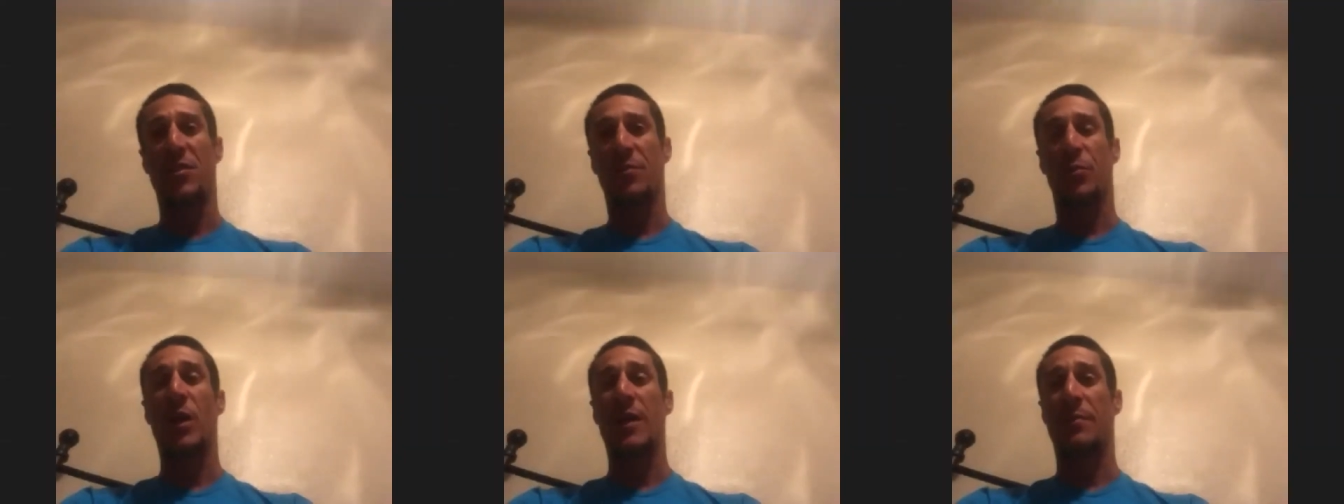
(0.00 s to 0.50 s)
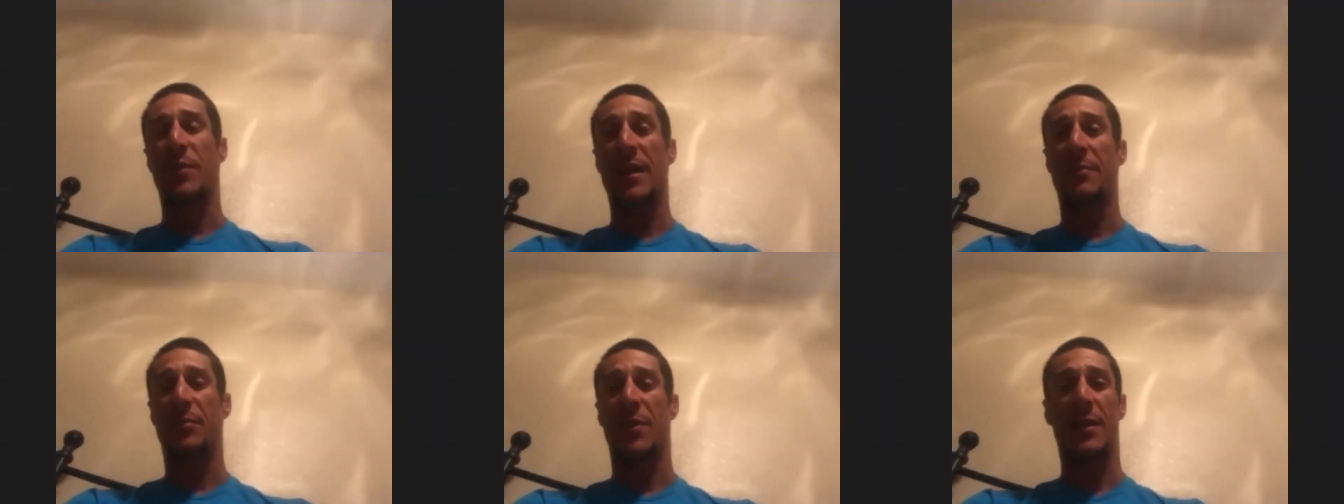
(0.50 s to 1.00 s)
what
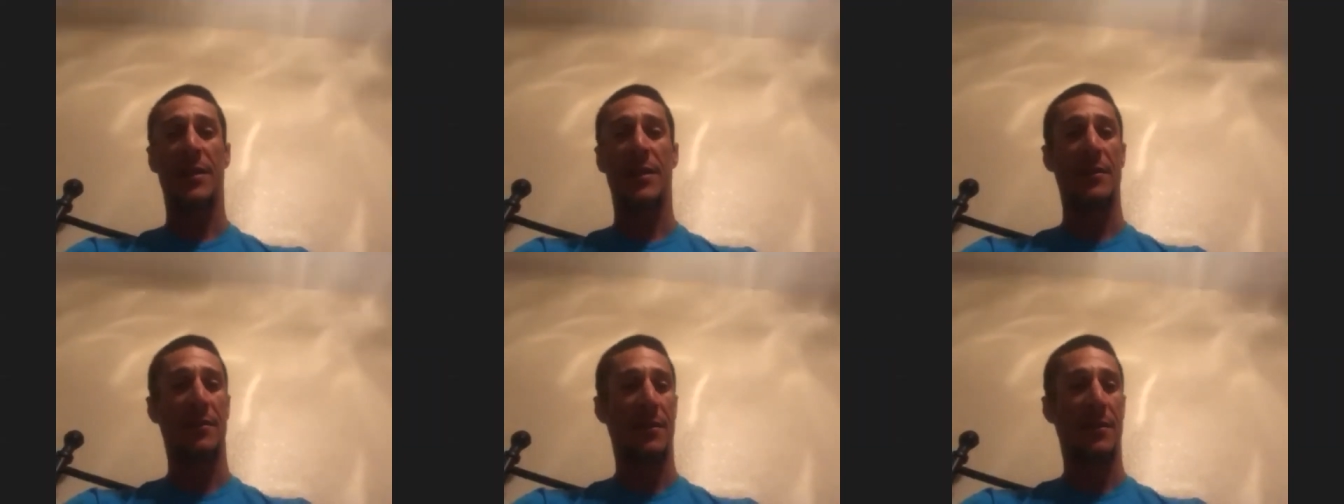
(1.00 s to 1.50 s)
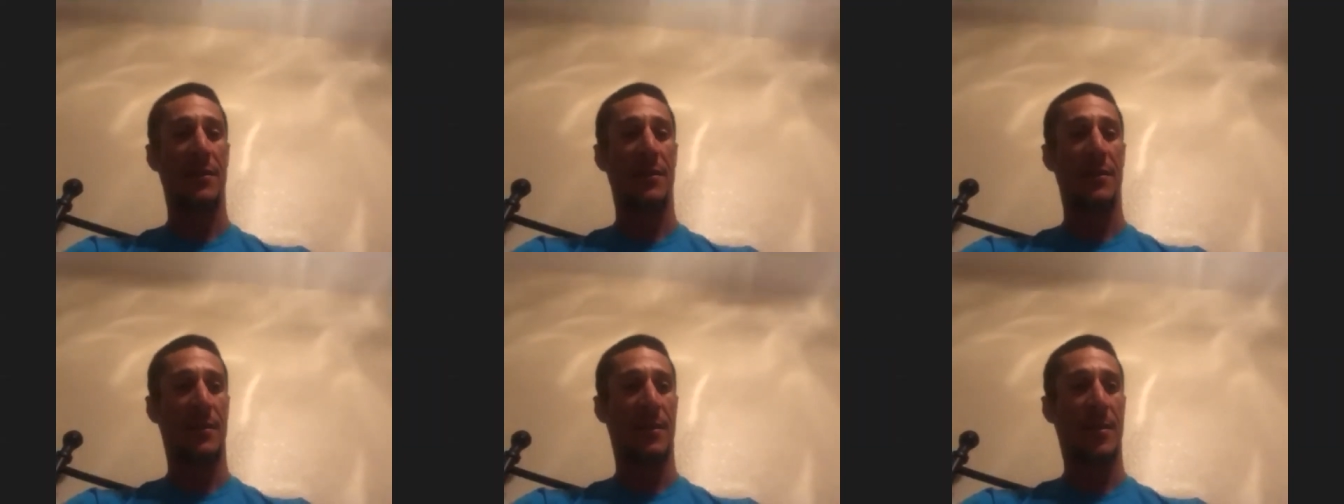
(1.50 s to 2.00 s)
my
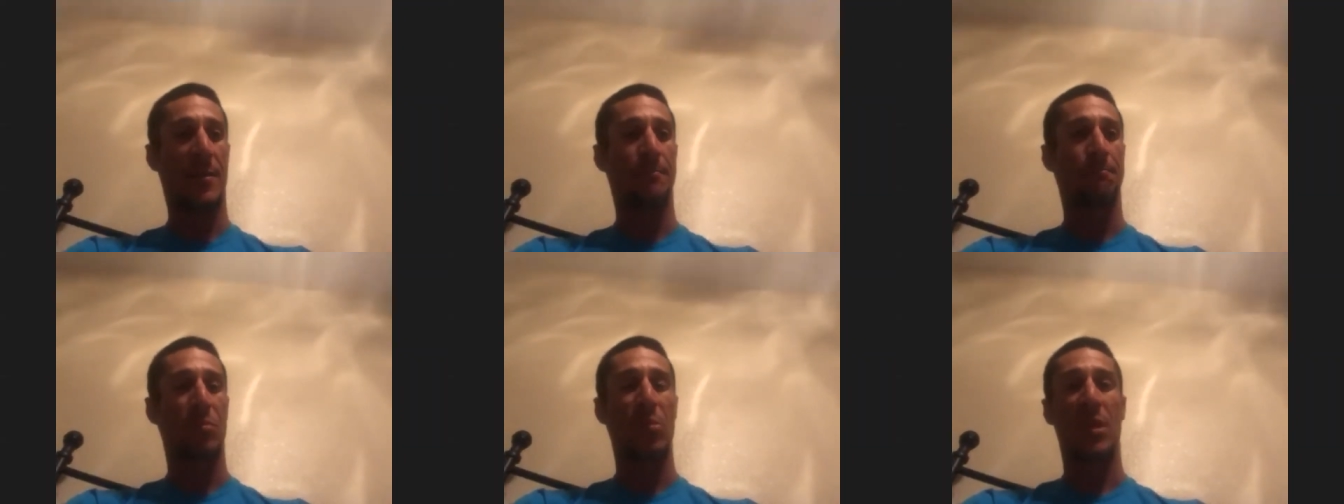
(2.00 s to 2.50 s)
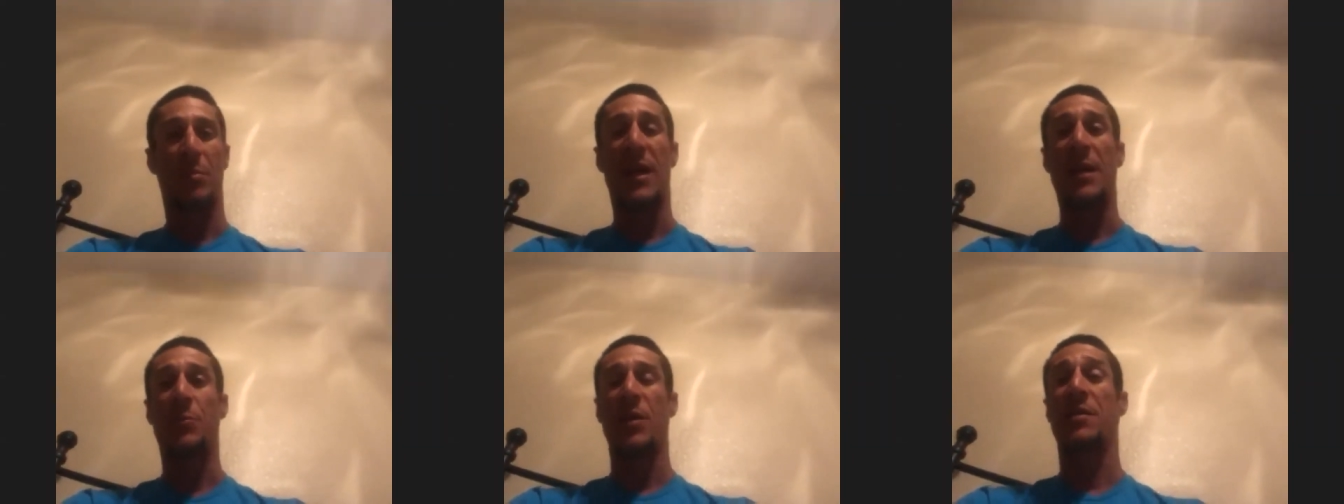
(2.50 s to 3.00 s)

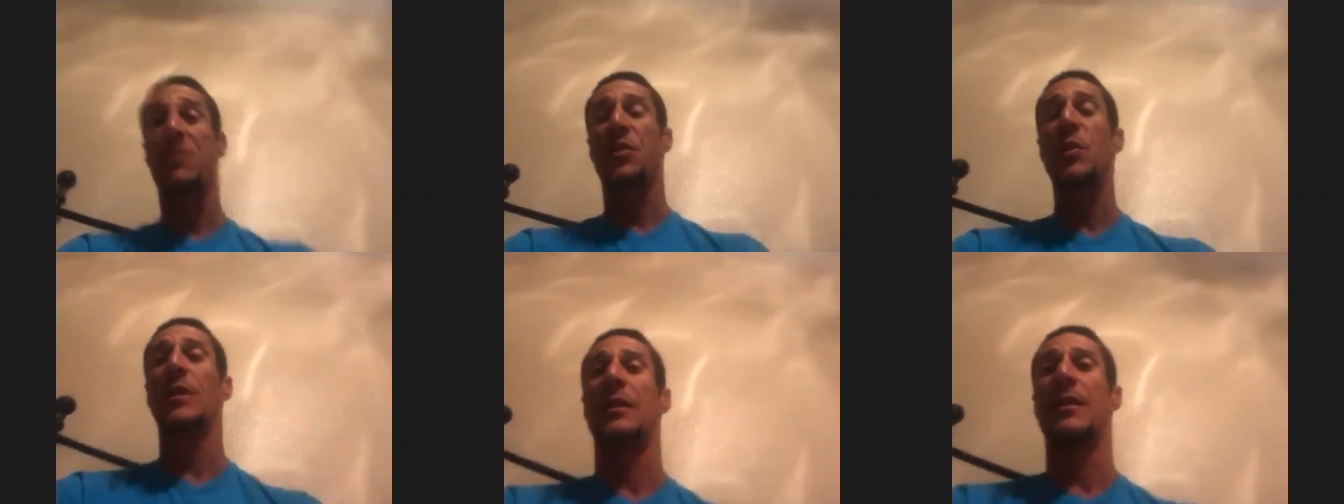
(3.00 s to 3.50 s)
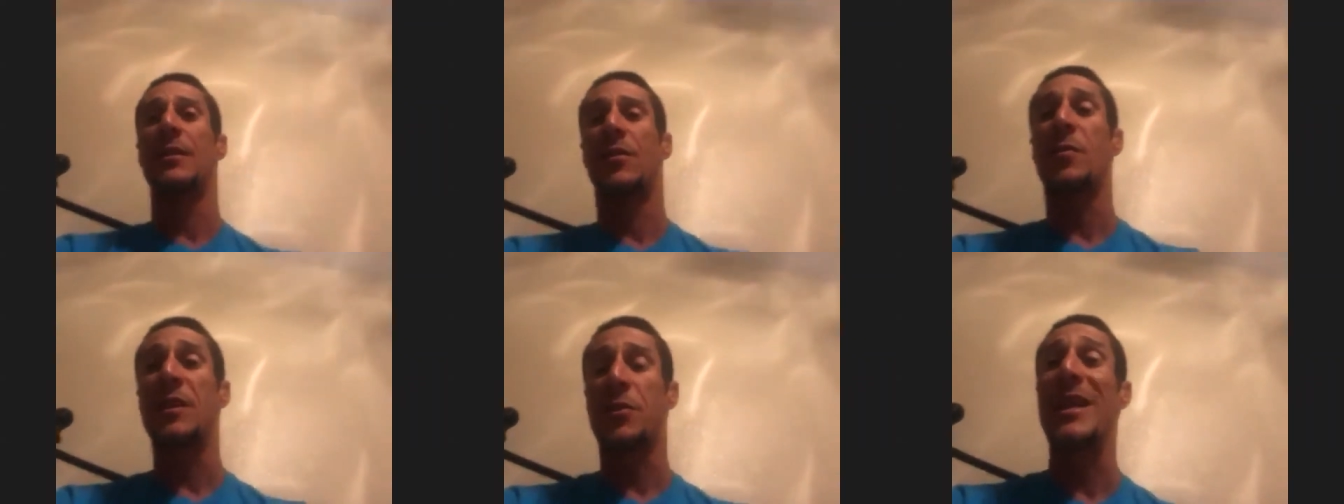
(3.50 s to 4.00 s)
heart rate is doing on
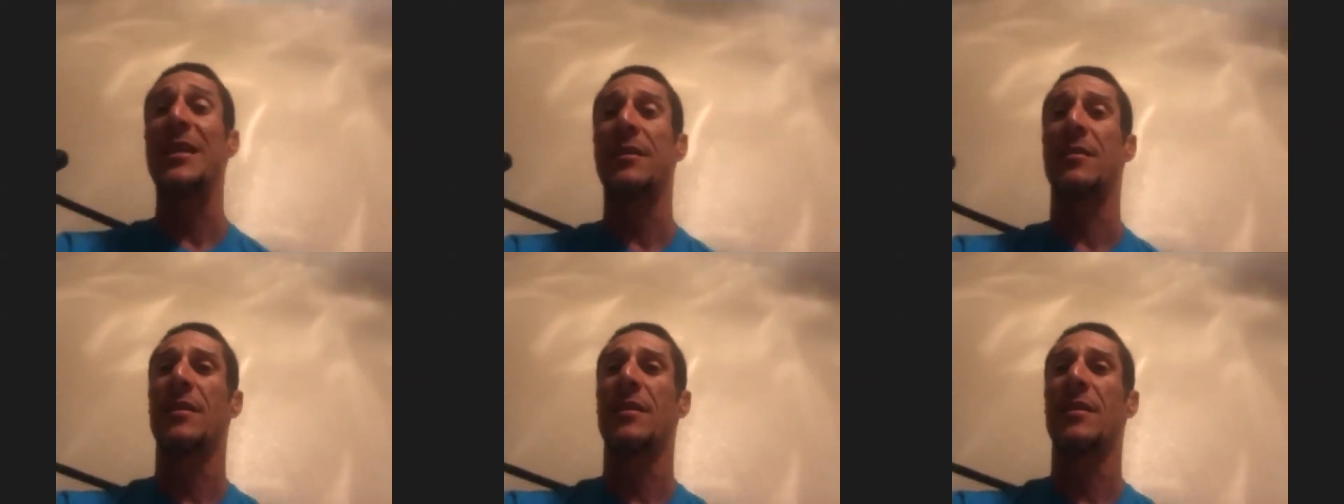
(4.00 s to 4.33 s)
my training.